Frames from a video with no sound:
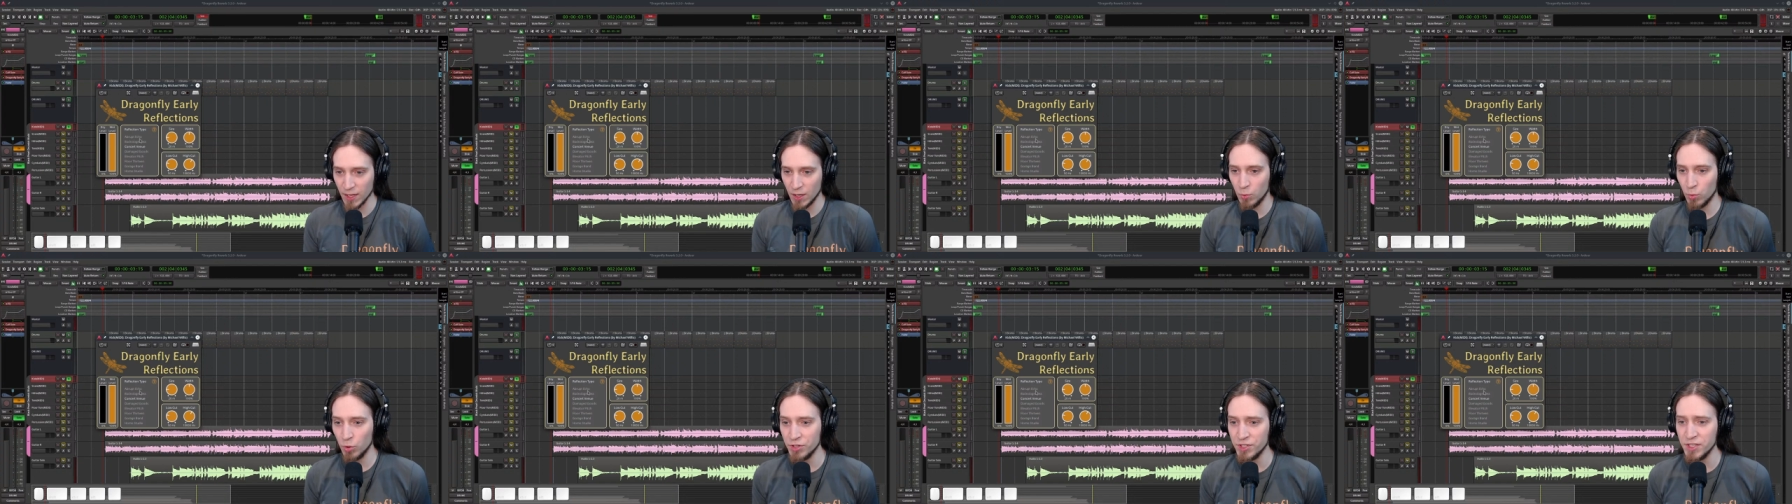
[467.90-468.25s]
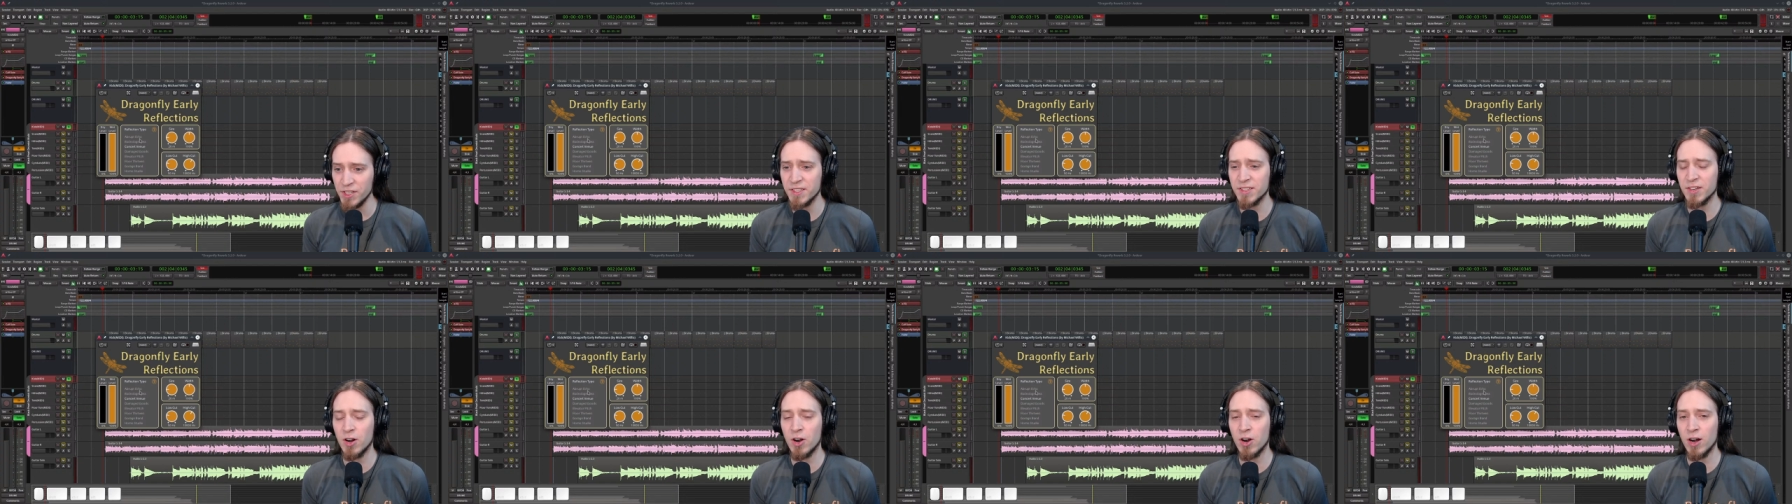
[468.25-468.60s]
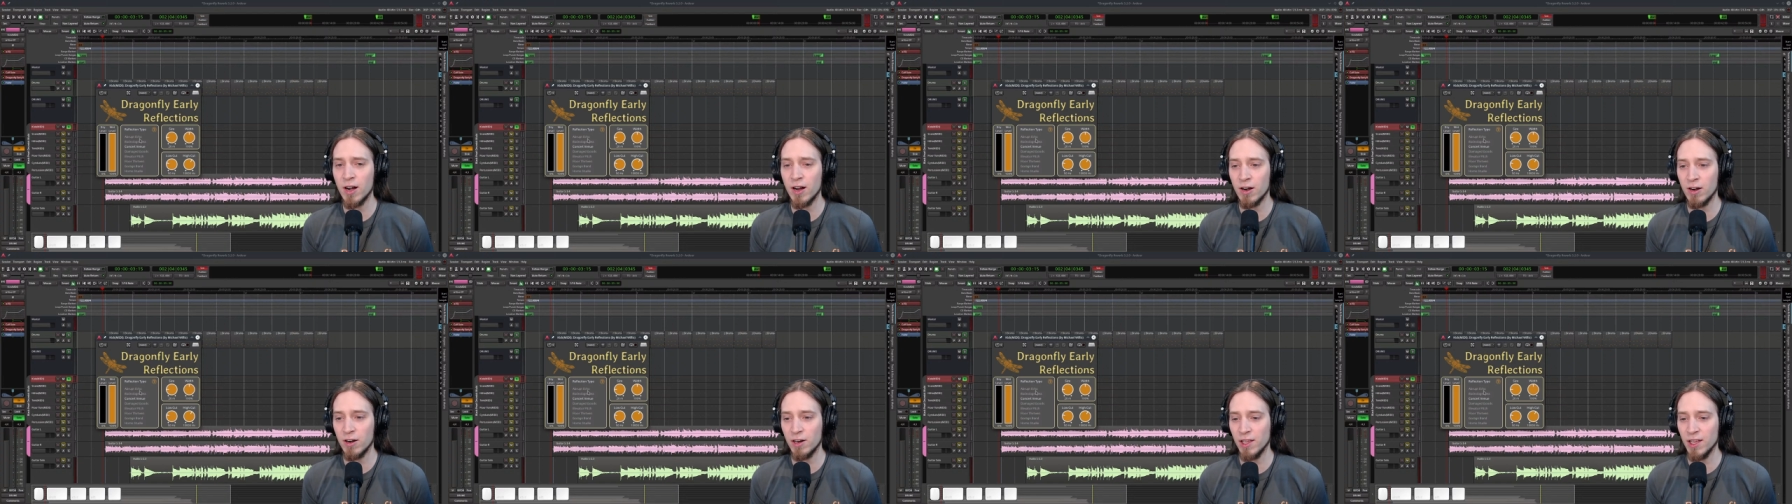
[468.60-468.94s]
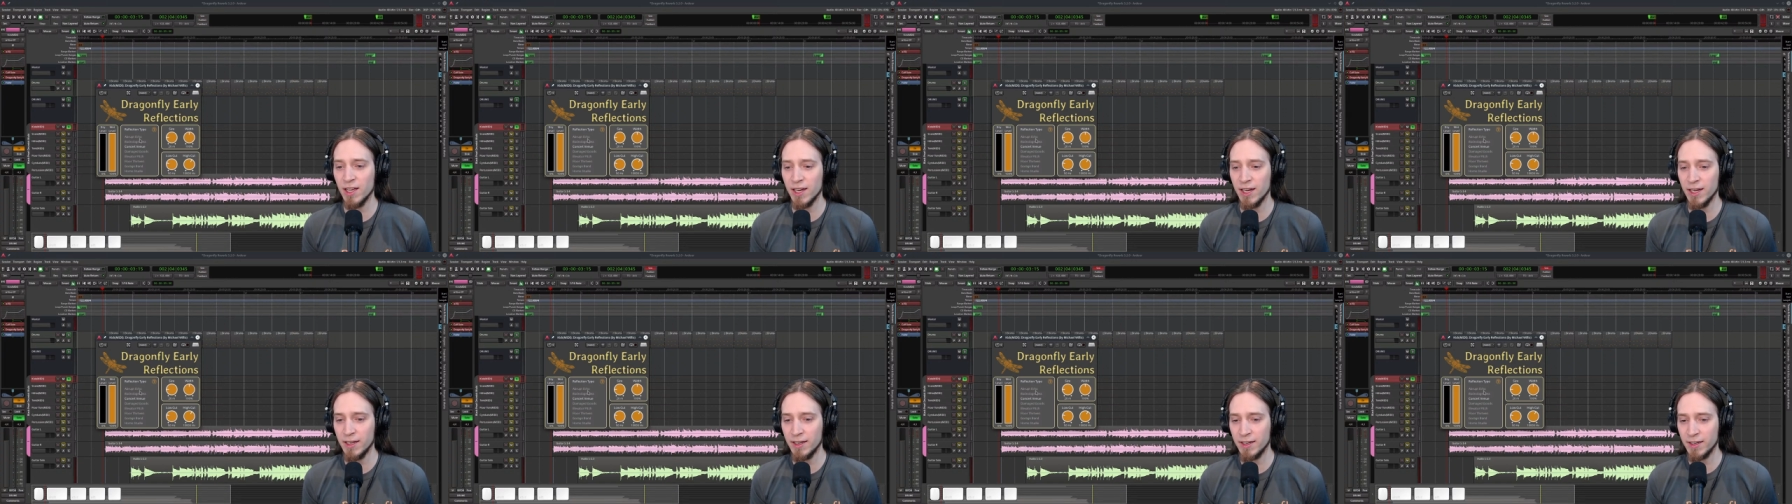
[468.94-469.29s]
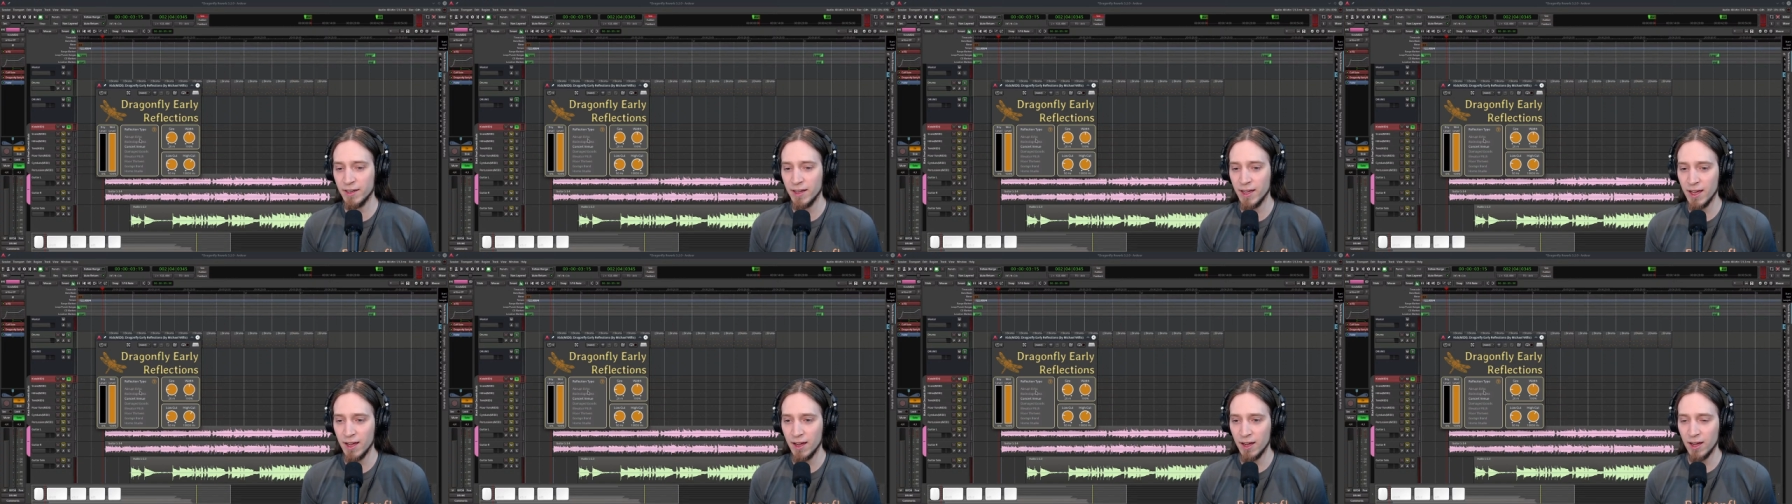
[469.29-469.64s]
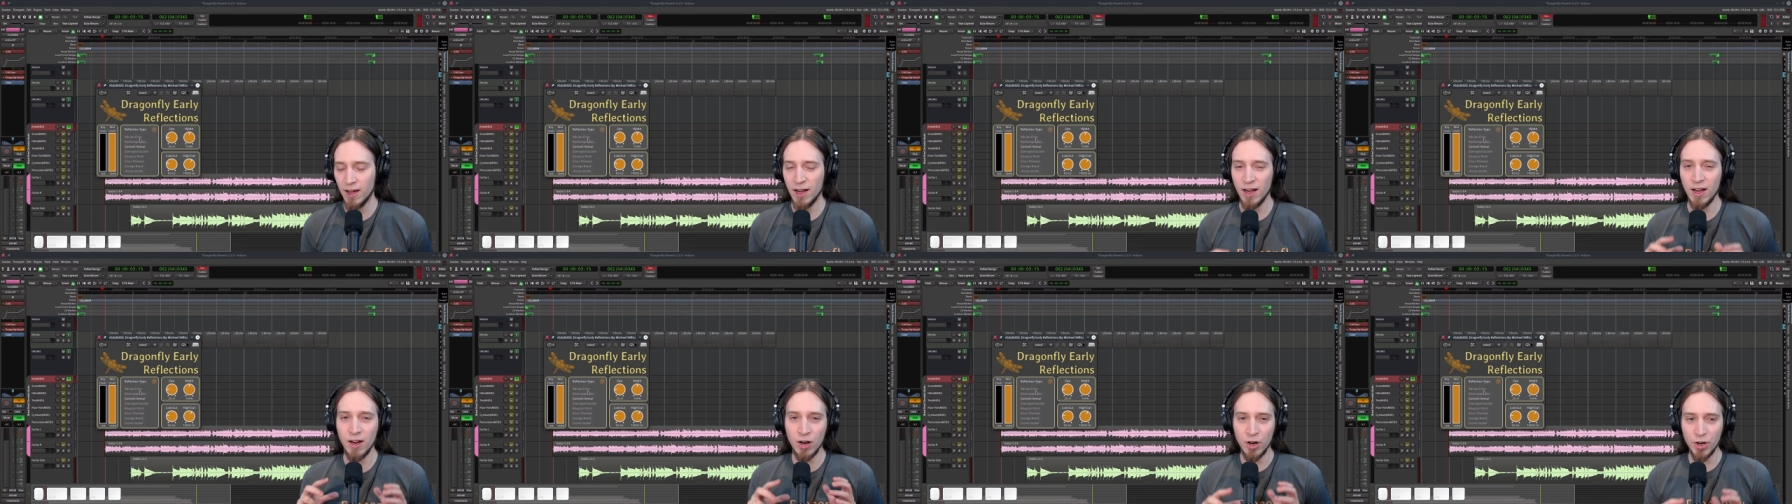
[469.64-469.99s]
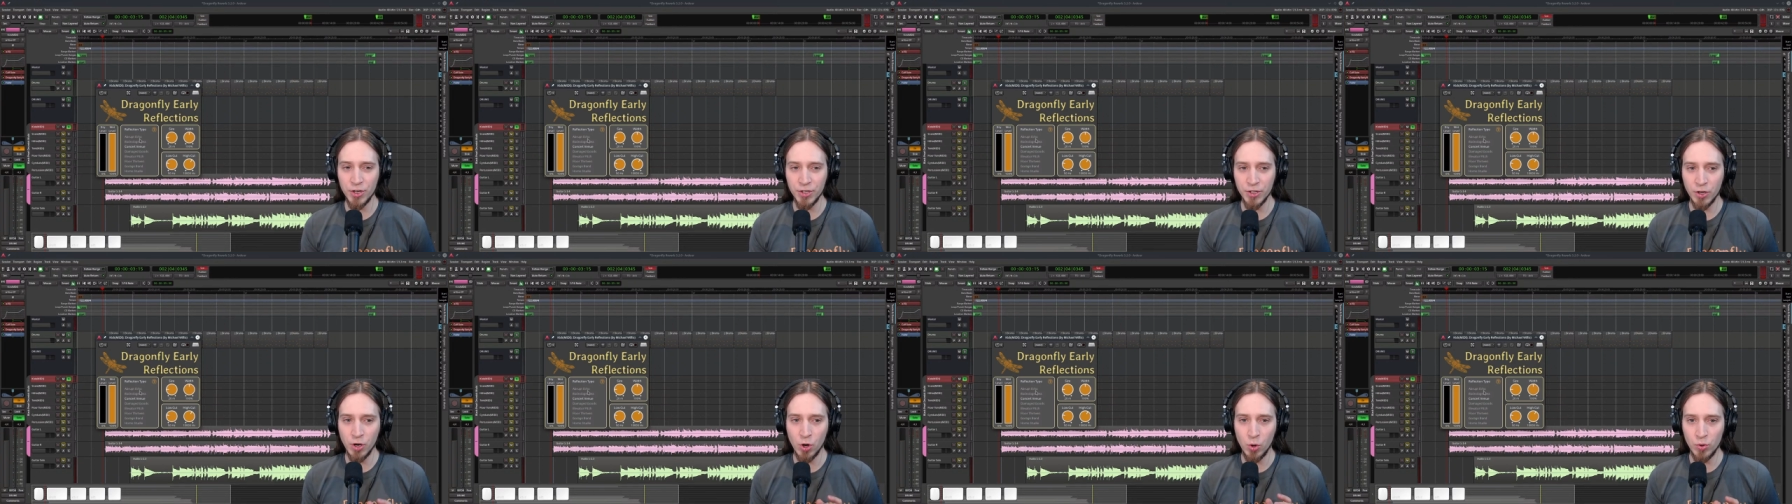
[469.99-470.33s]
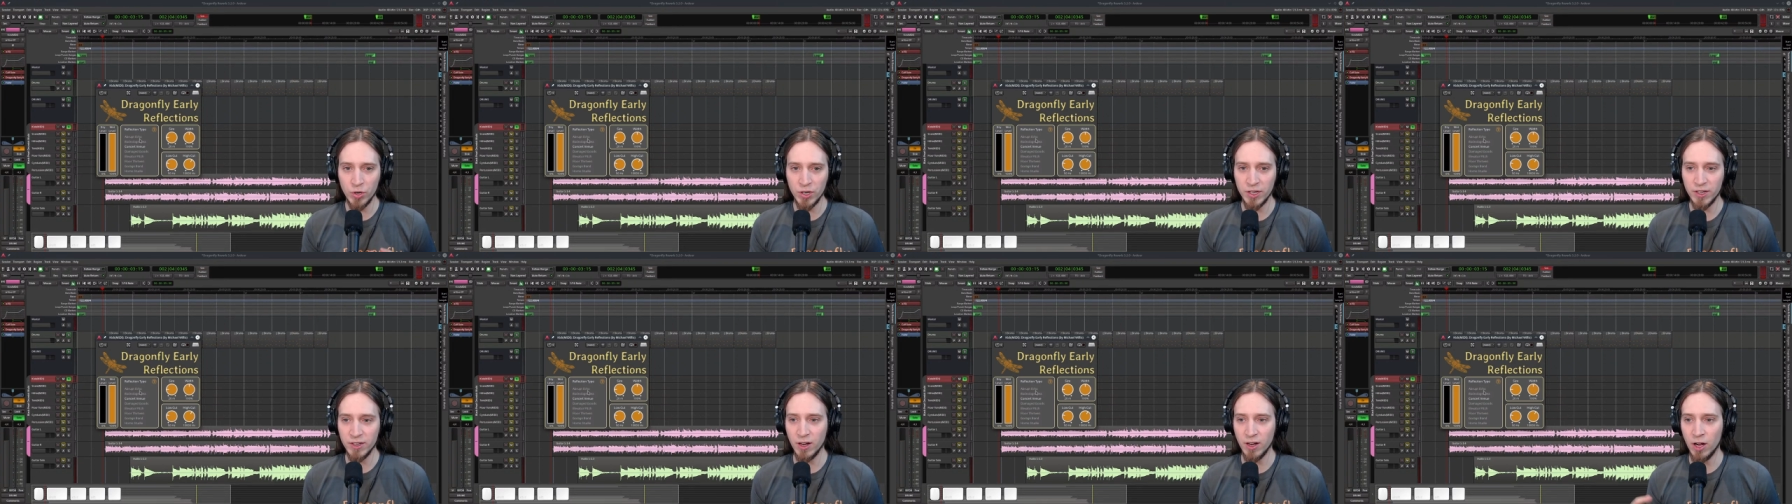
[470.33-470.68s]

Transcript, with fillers: Well, these are our, like, hard-coded